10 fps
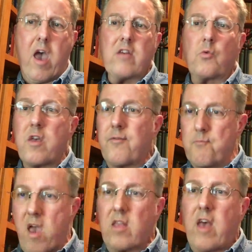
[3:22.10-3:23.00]
as
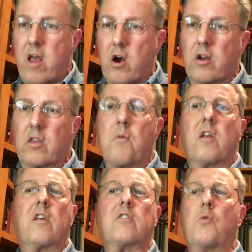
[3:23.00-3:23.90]
we've made that
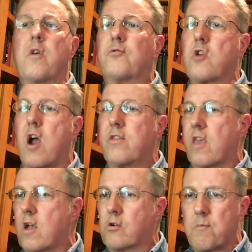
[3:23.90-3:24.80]
argument, as we've tried
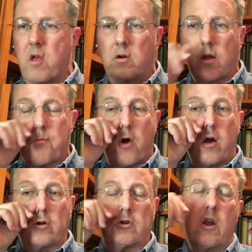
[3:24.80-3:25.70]
the incremental
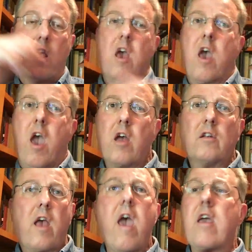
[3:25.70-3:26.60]
approach.
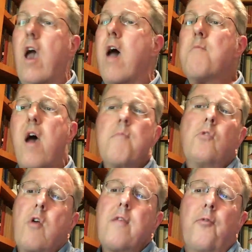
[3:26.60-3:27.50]
And hey, I'm,
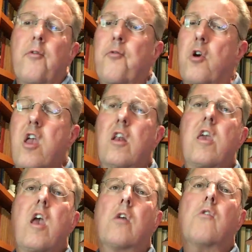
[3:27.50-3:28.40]
I'm grateful for
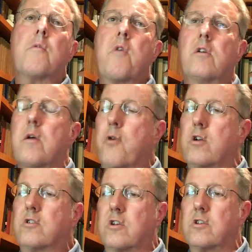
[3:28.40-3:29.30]
any incremental
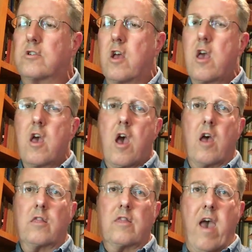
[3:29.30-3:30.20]
approaches
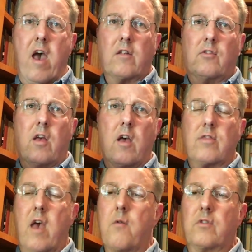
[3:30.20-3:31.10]
uh, that
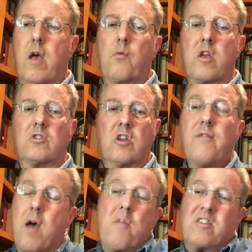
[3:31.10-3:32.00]
uh, that that we
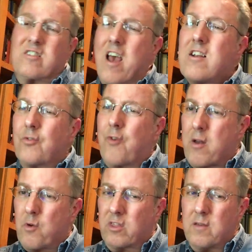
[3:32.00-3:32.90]
achieve. I'm not
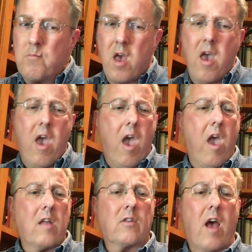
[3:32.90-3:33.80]
satisfied with them,
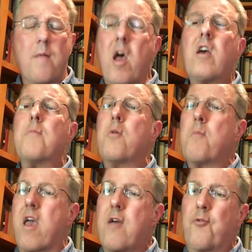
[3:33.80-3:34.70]
right? And I'm not going to
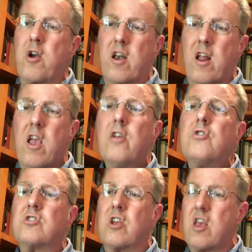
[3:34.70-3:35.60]
put my effort and
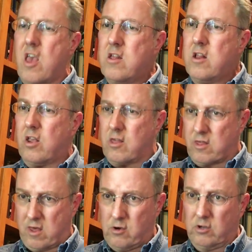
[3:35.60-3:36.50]
energy
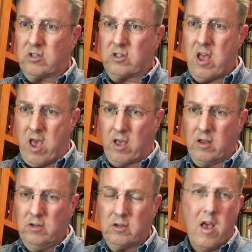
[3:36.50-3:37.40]
into those
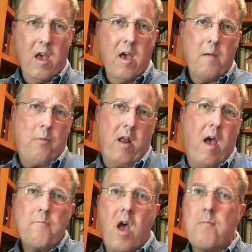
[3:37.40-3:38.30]
things. Yeah.
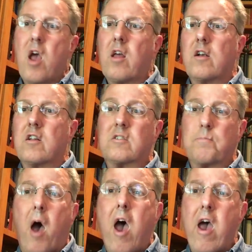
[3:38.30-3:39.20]
But I'm I'm not going to
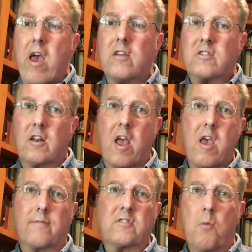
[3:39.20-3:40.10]
despise the
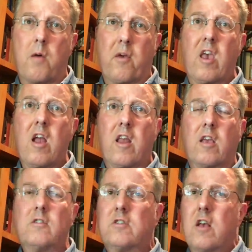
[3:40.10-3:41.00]
day of small
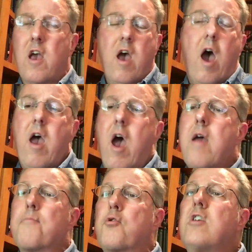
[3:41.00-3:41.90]
beginnings. Right. I,
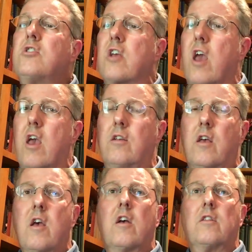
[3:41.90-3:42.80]
I
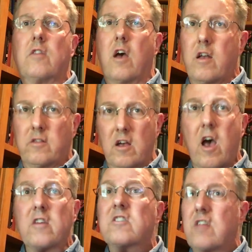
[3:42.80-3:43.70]
appreciate the,
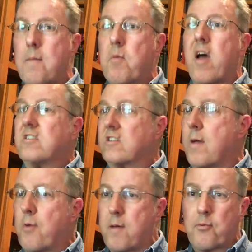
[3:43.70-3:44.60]
the a step by
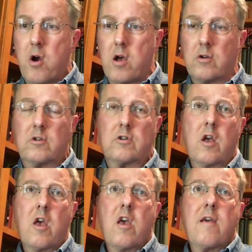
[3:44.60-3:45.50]
step
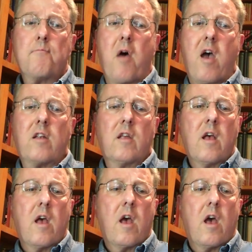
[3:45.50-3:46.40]
approach, but